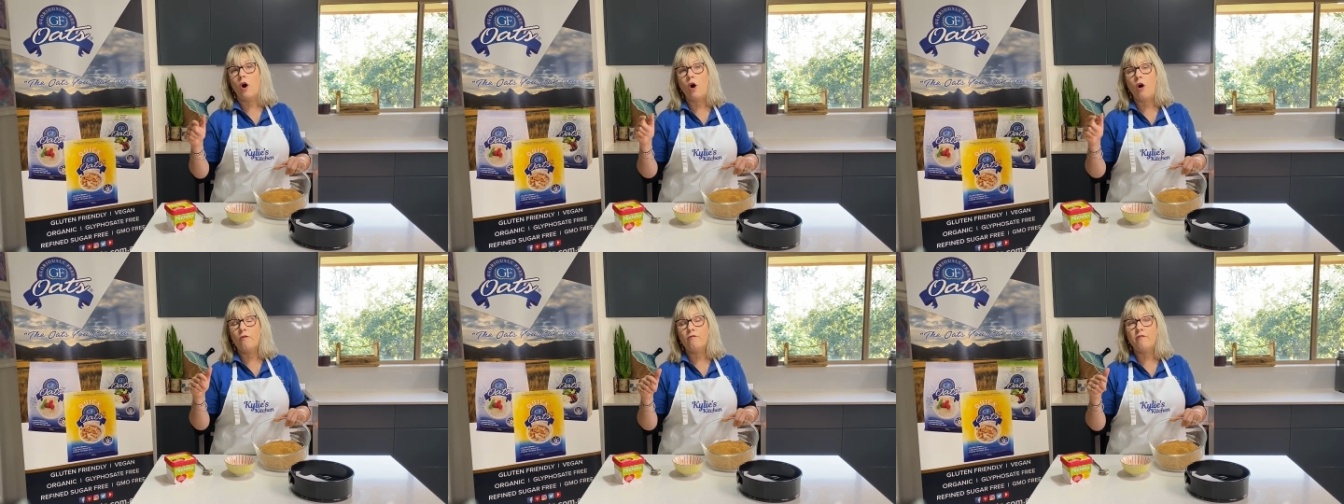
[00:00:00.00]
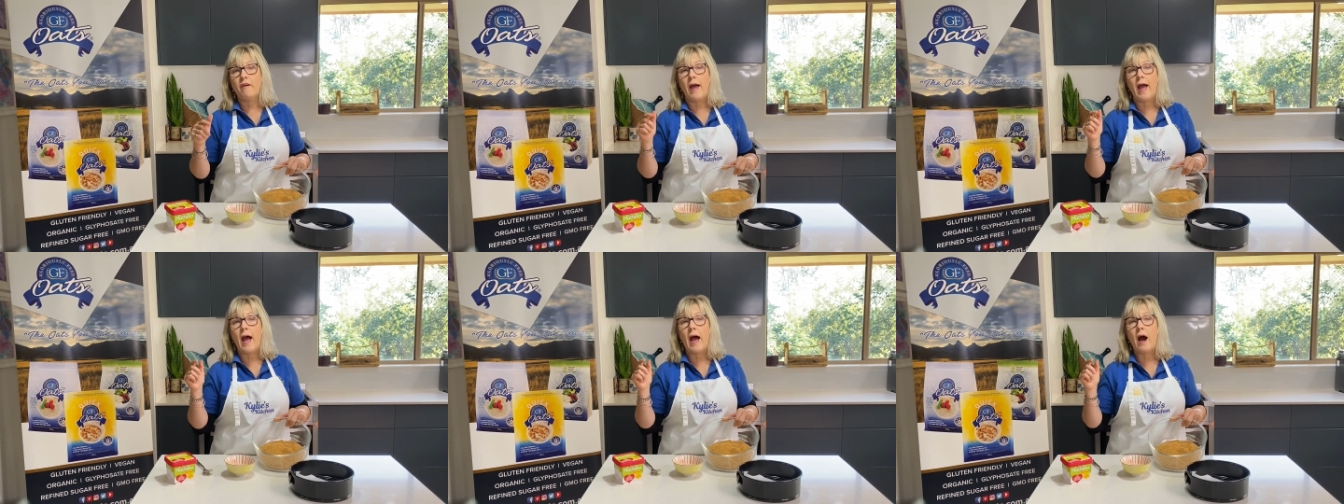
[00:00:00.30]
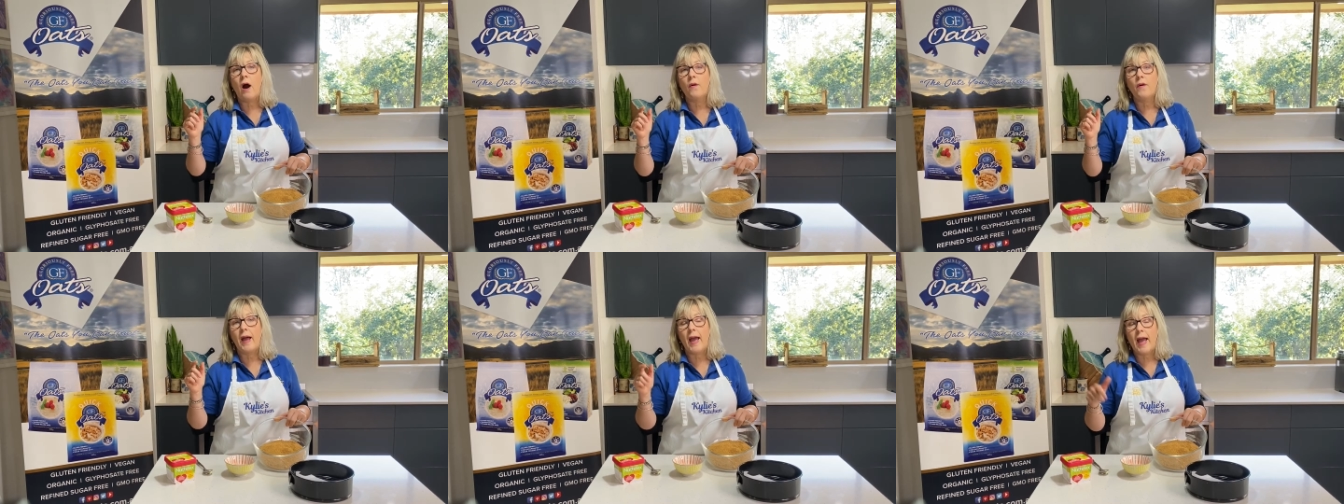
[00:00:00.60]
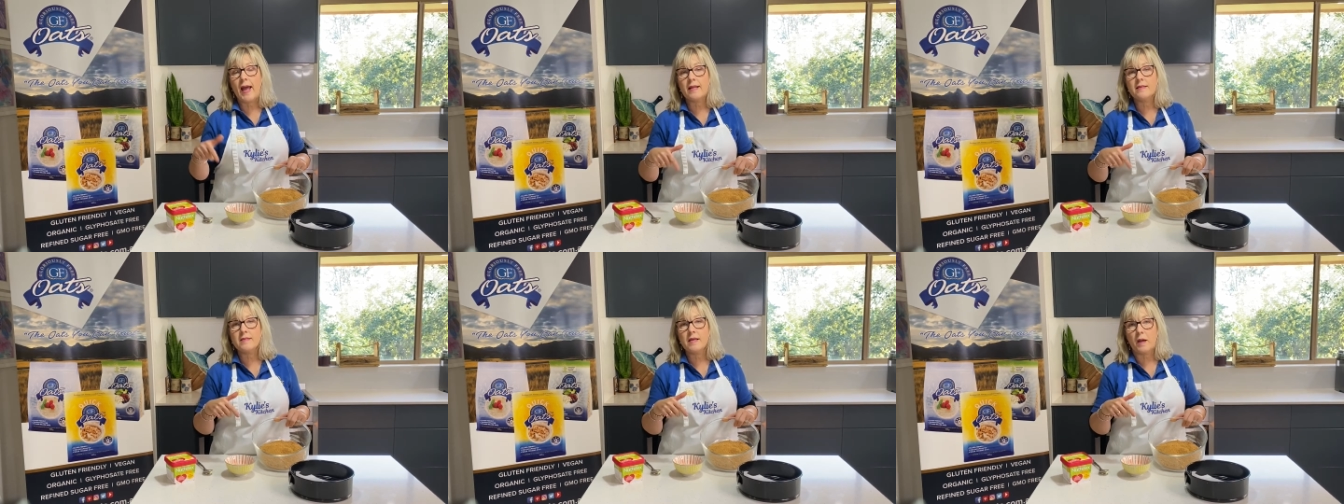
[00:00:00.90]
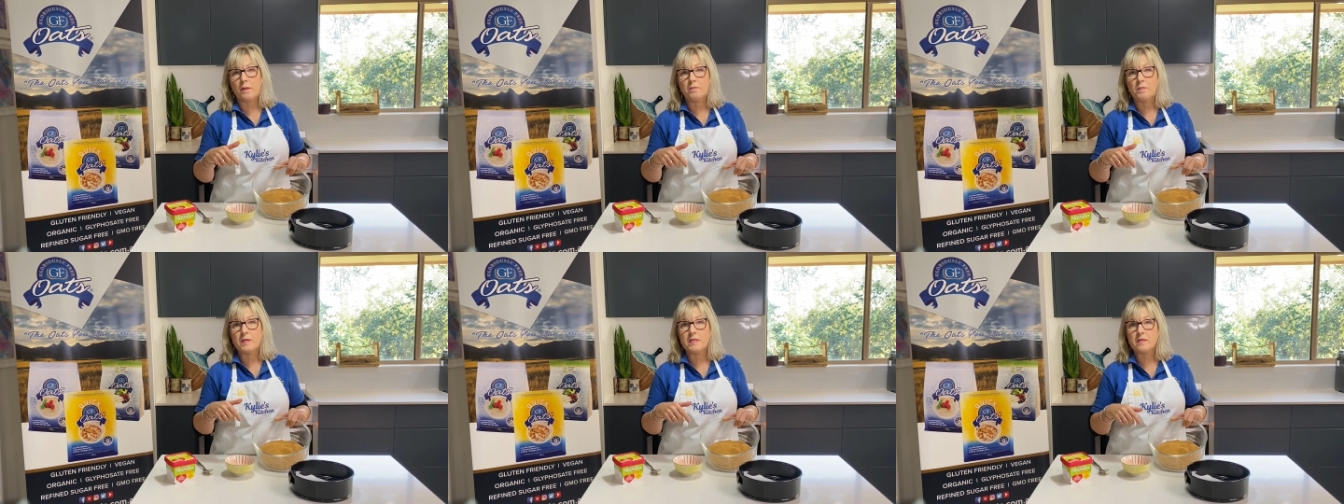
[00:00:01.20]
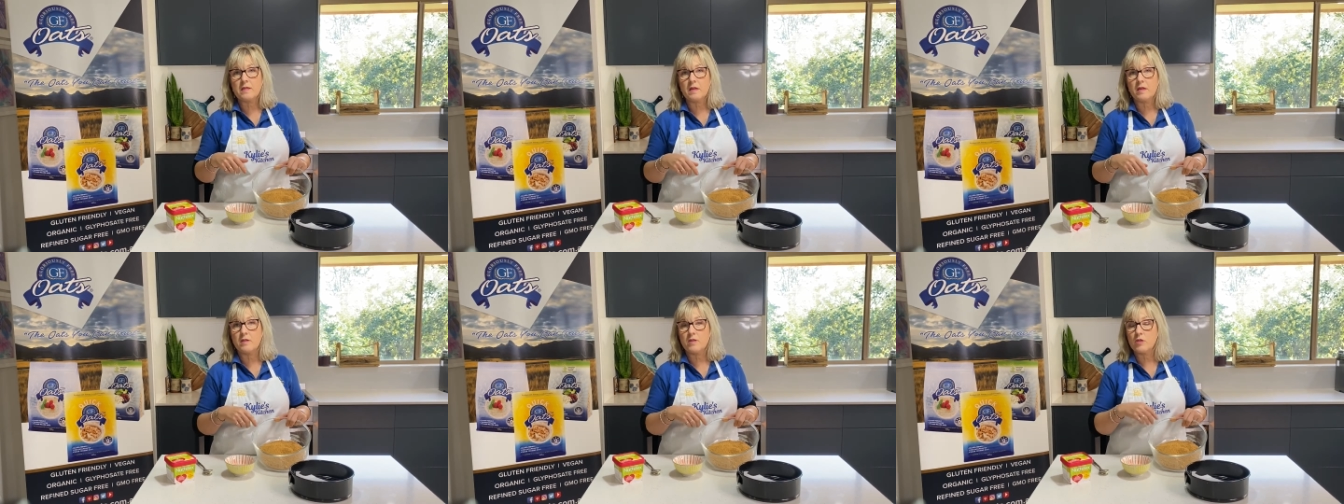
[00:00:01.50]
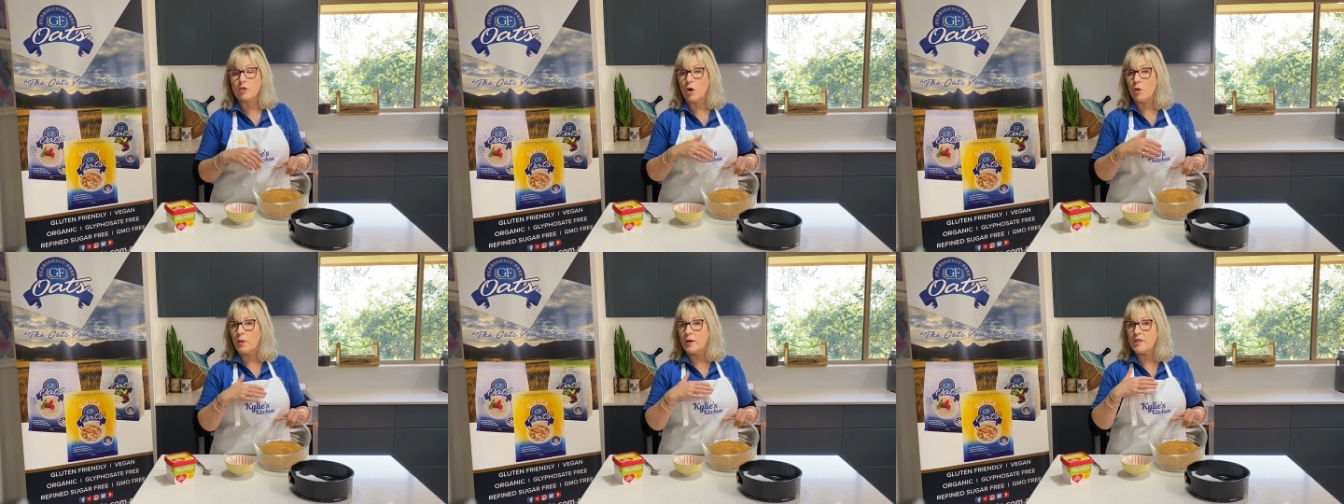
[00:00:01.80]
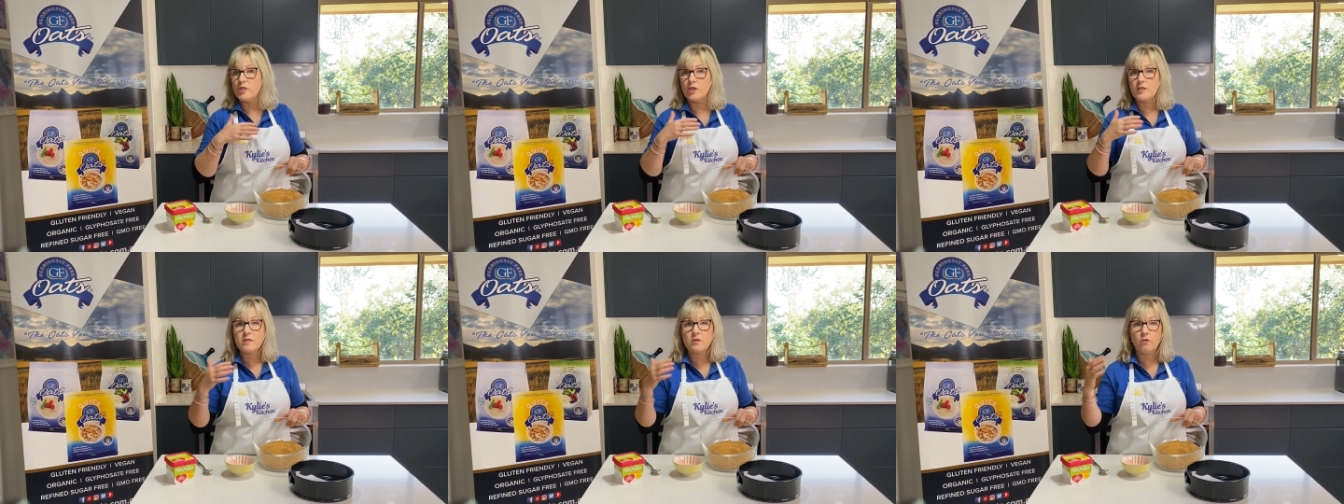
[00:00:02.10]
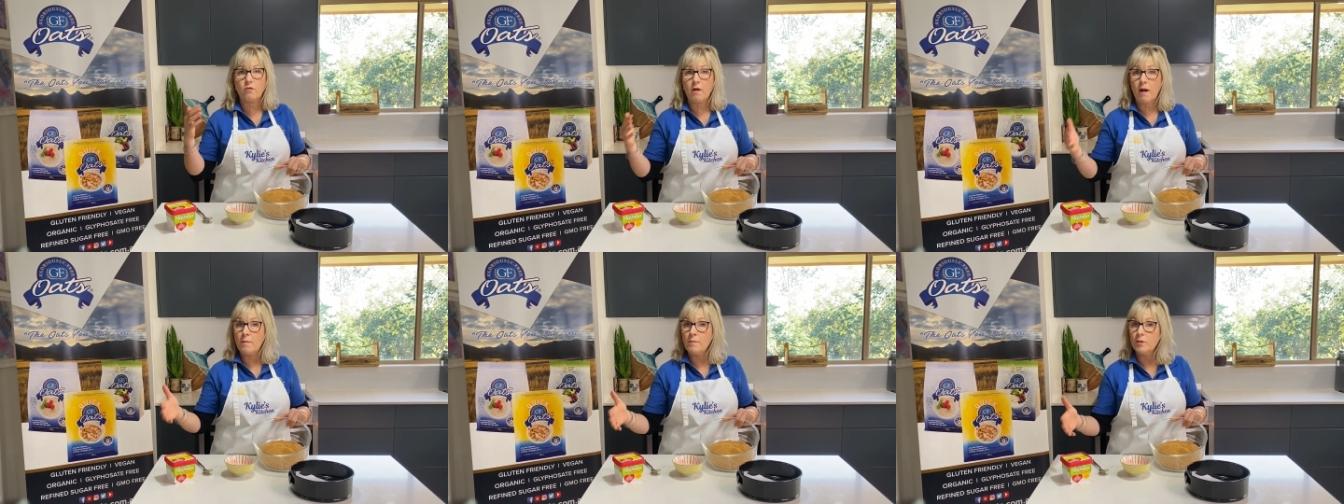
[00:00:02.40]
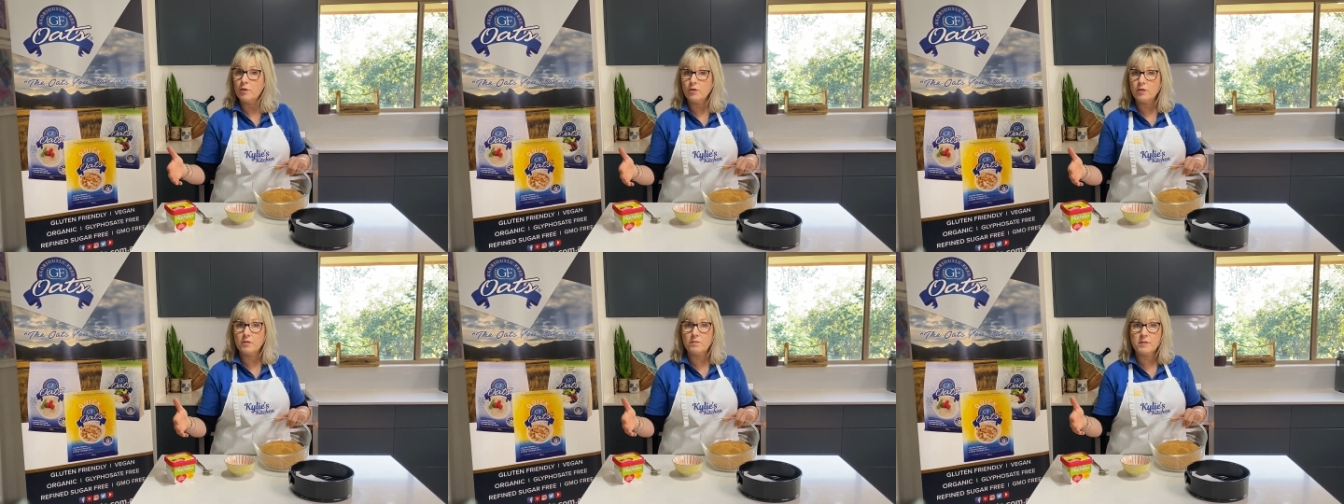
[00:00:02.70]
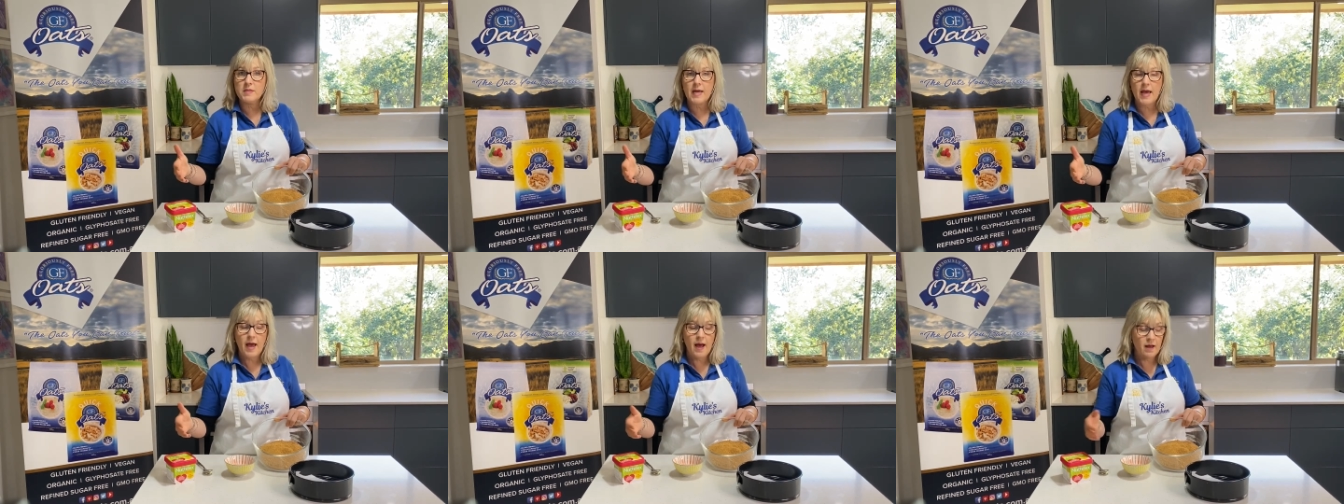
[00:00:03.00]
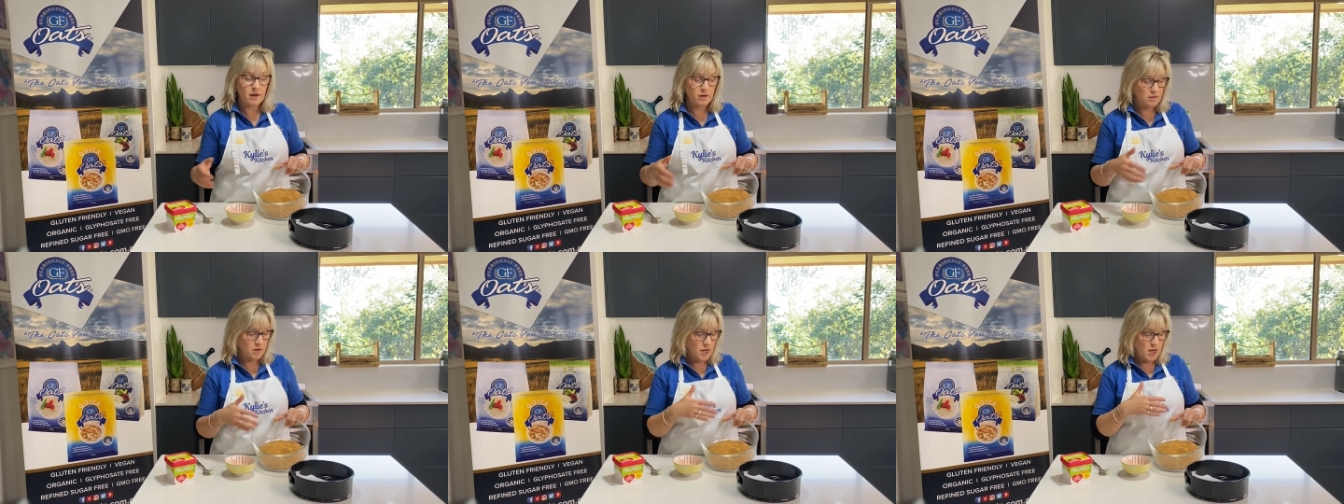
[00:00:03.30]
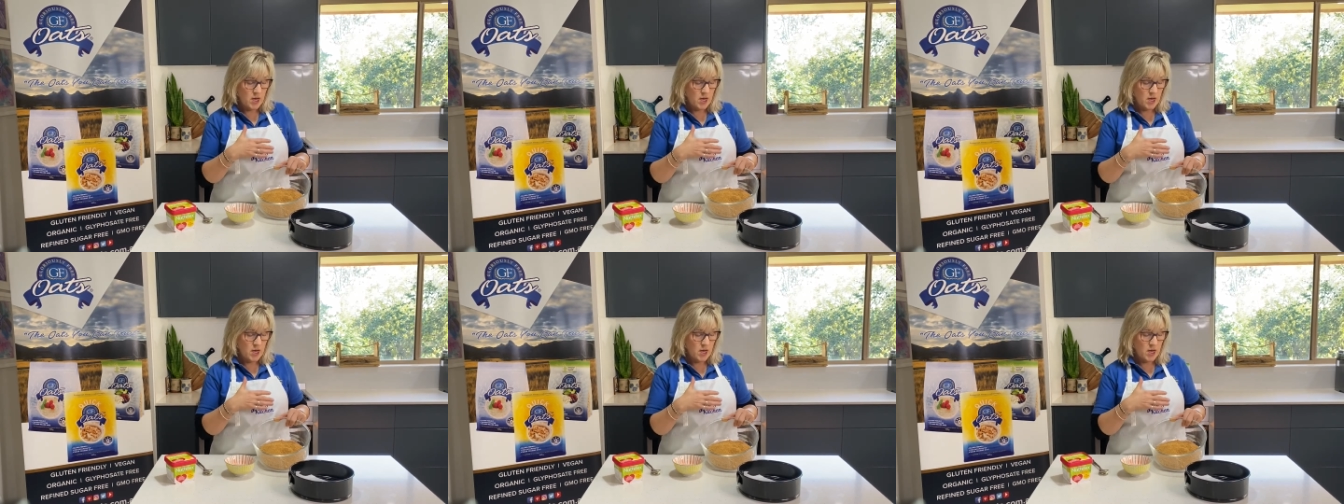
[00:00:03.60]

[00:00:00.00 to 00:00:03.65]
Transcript: off our Anzac biscuit. So we just crumbled them down.